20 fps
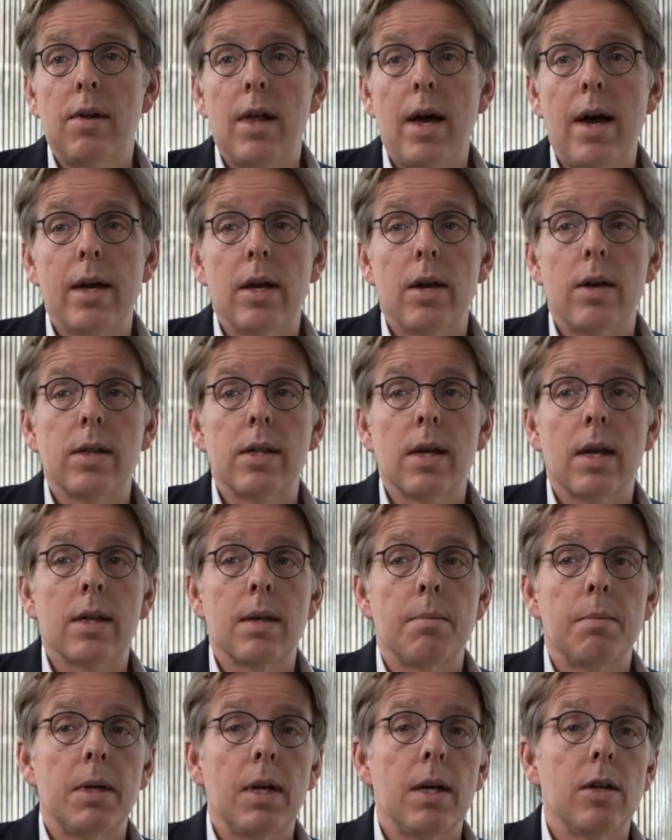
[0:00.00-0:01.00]
several
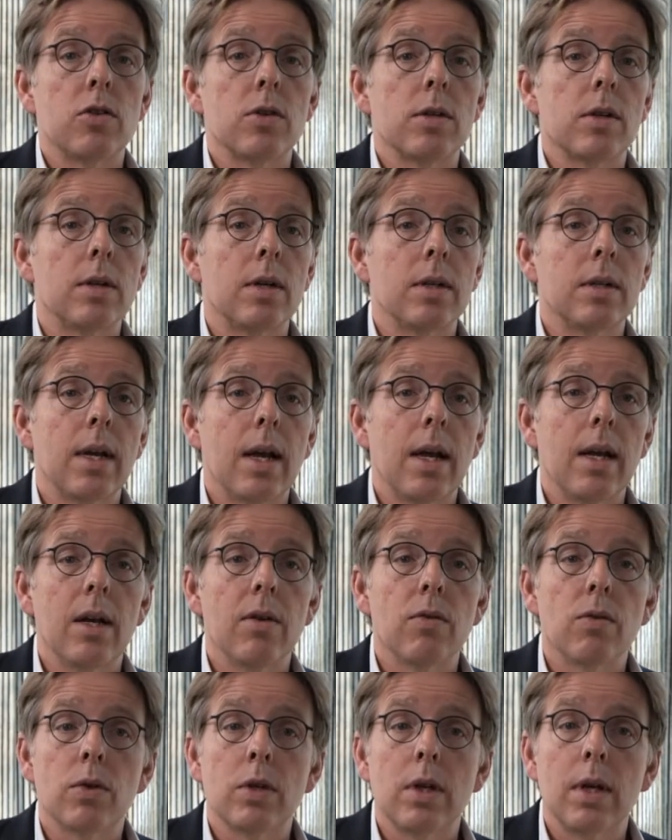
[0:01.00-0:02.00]
IUS examinations on a
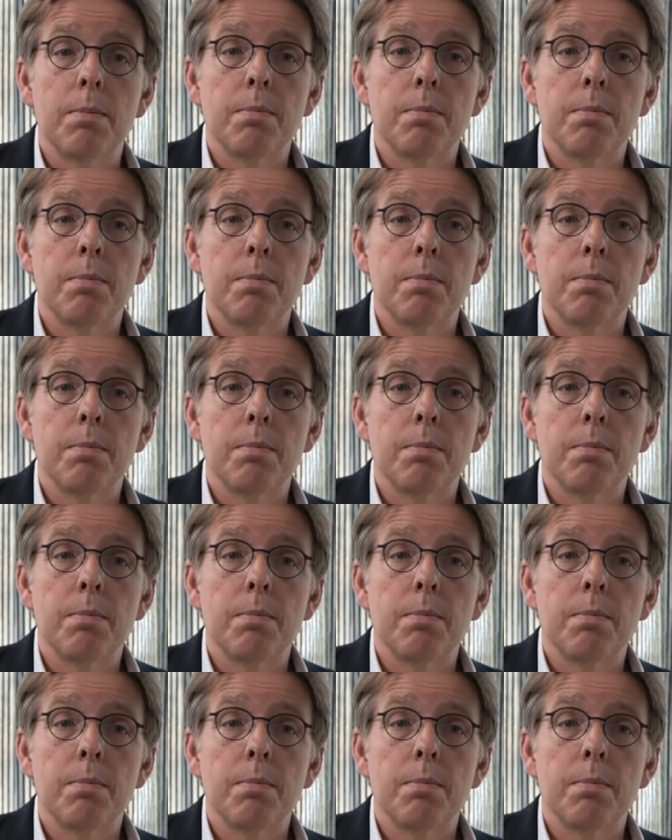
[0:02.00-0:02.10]
daily